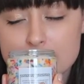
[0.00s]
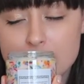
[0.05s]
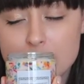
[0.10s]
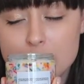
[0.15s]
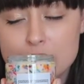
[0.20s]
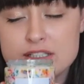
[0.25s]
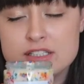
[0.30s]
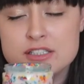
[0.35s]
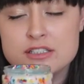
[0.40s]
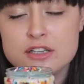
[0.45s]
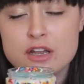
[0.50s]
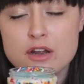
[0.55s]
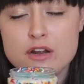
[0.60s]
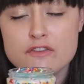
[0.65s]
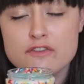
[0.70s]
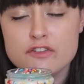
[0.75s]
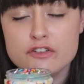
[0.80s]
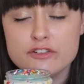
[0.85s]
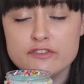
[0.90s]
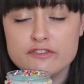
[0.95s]
Oh, it's
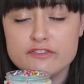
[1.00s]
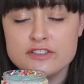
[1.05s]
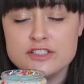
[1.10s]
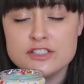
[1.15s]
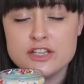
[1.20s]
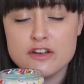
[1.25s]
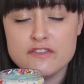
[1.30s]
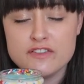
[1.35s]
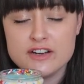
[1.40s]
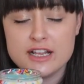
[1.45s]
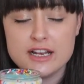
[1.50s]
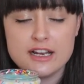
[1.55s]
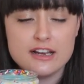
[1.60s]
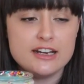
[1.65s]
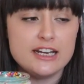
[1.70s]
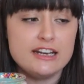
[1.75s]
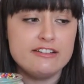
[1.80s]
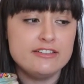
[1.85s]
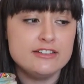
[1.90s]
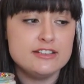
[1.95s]
so so
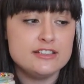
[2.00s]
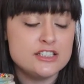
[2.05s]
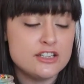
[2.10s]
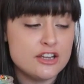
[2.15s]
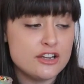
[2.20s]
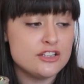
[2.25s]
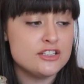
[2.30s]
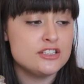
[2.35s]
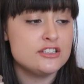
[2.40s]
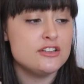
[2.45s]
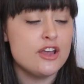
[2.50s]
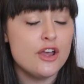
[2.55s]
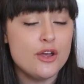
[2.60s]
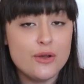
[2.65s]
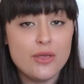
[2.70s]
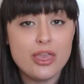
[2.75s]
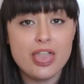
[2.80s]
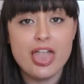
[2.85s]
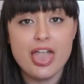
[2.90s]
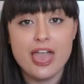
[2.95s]
vanilla so
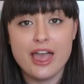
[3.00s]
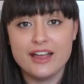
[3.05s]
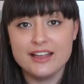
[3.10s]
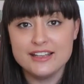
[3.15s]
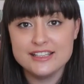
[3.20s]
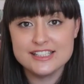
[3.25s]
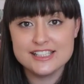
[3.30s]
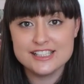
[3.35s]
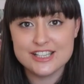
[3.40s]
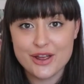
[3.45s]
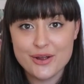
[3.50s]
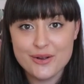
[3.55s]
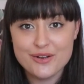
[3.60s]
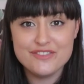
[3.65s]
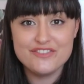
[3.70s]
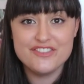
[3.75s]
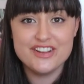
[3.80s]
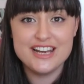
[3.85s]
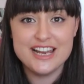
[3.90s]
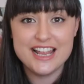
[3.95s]
so ugh,
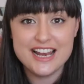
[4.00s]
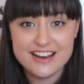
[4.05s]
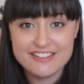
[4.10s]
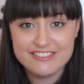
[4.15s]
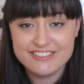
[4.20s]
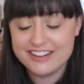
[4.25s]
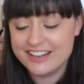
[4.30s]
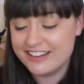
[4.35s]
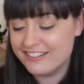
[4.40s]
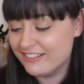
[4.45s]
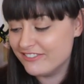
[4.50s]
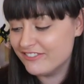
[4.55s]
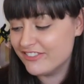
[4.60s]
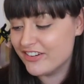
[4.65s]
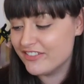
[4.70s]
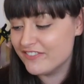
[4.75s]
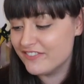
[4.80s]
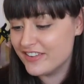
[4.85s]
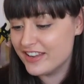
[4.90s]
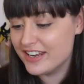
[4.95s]
so vanilla-y,
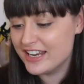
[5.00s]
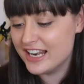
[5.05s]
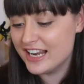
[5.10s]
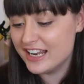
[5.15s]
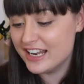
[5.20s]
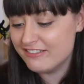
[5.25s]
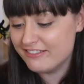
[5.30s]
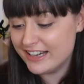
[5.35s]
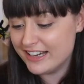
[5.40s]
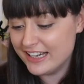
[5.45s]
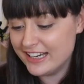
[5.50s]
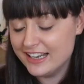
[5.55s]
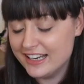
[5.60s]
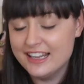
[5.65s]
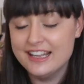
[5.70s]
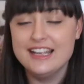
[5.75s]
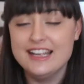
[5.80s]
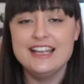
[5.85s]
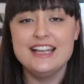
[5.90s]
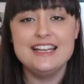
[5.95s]
vanilla
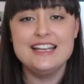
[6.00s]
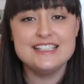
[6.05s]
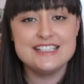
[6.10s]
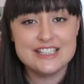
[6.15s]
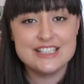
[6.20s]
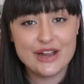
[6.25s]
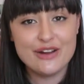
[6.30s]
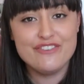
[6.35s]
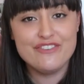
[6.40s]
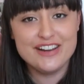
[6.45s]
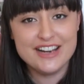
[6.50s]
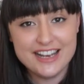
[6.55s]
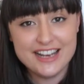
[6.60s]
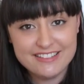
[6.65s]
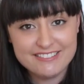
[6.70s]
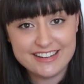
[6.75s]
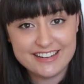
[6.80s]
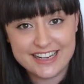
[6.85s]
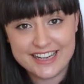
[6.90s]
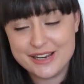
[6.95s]
It's so
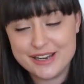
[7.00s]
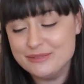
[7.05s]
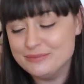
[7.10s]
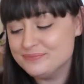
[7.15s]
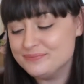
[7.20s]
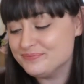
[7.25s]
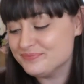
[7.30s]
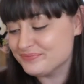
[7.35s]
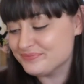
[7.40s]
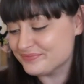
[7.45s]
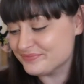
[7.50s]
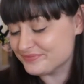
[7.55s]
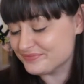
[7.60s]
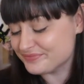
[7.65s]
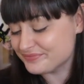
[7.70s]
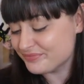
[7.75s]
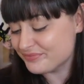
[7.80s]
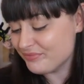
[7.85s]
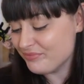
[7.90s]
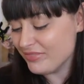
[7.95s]
vanilla
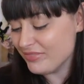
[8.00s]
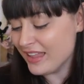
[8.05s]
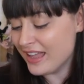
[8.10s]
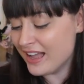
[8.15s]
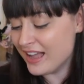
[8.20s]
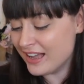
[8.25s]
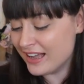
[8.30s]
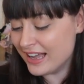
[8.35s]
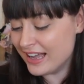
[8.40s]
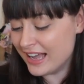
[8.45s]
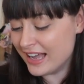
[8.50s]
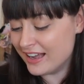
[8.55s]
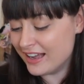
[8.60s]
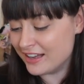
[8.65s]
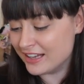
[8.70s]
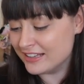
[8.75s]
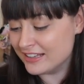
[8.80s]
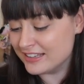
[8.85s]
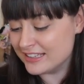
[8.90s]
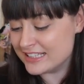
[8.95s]

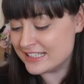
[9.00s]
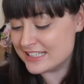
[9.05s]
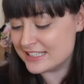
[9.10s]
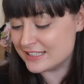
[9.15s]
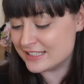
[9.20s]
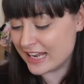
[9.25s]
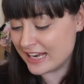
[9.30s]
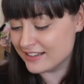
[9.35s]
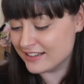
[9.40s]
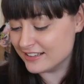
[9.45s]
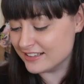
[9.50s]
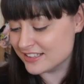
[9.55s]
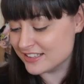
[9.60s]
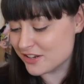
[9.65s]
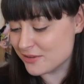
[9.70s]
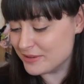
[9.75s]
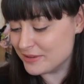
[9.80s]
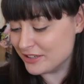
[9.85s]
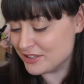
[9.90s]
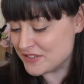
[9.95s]
Ah, oh, this candle has
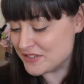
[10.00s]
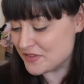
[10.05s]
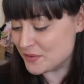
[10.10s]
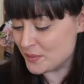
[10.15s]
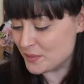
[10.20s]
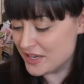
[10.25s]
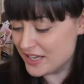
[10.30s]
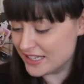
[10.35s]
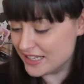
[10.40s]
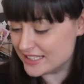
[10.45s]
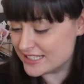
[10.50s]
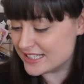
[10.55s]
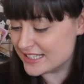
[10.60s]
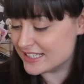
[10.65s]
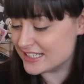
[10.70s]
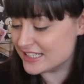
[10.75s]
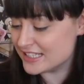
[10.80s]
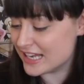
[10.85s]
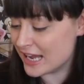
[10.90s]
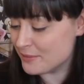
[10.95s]
got me lost for words.
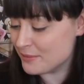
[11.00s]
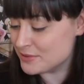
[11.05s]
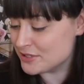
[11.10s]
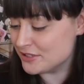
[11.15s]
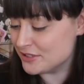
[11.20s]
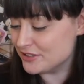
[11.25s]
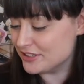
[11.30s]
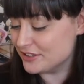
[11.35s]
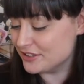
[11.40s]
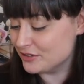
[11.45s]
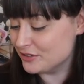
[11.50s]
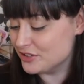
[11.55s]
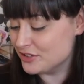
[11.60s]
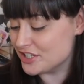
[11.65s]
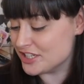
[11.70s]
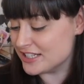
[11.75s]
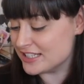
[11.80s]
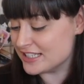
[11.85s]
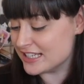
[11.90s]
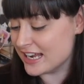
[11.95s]
It's absolutely
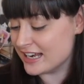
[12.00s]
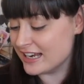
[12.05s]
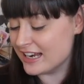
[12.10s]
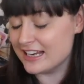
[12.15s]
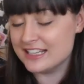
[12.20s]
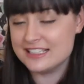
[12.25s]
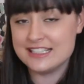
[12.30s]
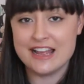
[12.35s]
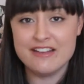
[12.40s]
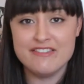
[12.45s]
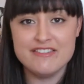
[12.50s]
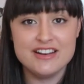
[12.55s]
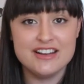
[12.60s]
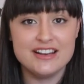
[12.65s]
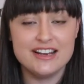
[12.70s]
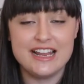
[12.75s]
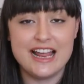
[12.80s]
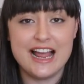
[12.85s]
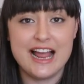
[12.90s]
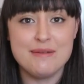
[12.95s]
gorgeous, and I
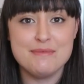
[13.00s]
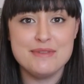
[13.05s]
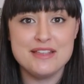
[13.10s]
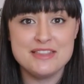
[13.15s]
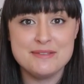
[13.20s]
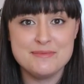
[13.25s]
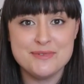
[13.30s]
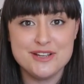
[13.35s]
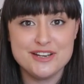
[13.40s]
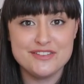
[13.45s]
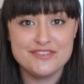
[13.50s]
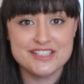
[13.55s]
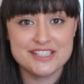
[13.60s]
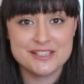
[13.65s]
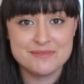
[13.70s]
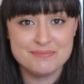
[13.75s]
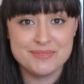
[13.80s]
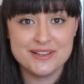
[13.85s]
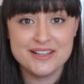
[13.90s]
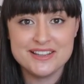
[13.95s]
definitely I'm in the mood for
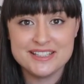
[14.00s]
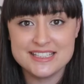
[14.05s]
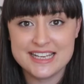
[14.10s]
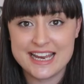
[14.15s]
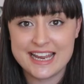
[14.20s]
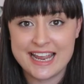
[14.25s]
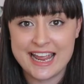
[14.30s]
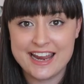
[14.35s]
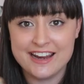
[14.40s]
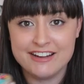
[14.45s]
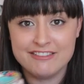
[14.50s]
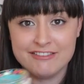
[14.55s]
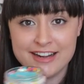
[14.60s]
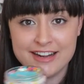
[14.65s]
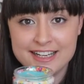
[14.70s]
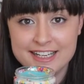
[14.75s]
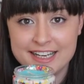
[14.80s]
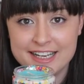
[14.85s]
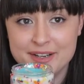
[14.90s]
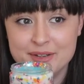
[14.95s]
some birthday cake
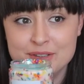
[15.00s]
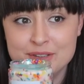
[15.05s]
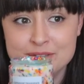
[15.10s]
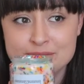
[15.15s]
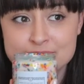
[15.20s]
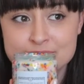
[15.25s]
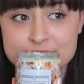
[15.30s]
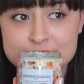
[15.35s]
right now.